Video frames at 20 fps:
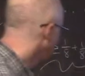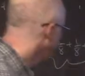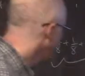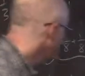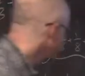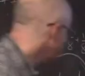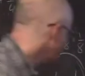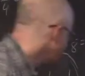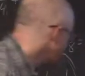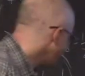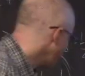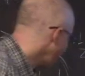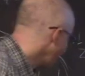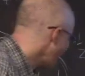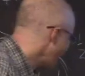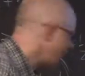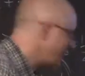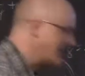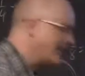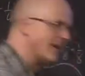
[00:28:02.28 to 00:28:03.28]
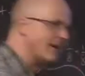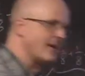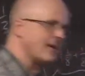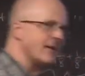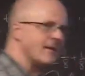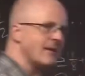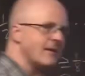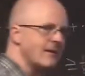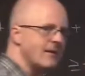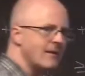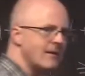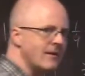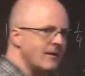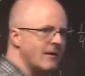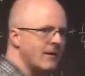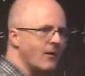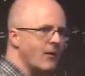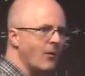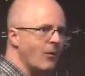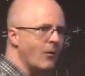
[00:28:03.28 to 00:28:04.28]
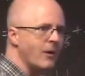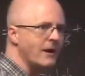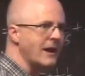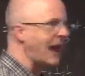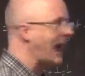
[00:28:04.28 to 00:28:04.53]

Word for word: We should have n one